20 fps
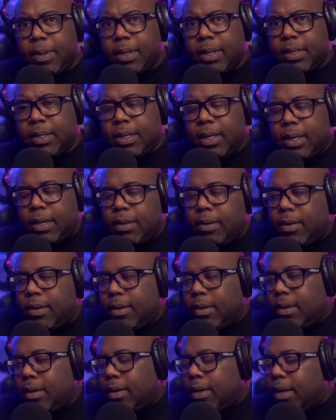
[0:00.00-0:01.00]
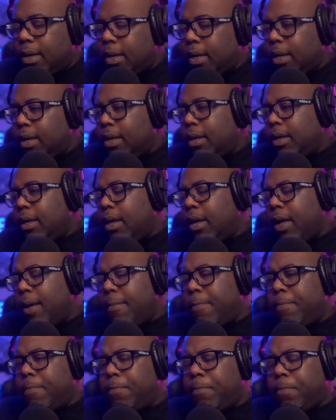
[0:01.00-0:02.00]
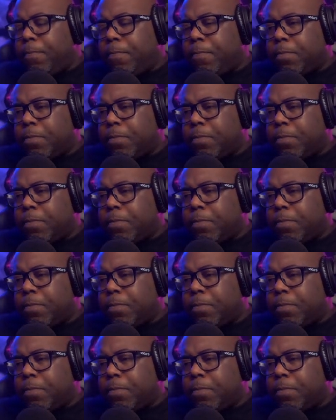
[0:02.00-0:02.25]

Let's say. Right? Um,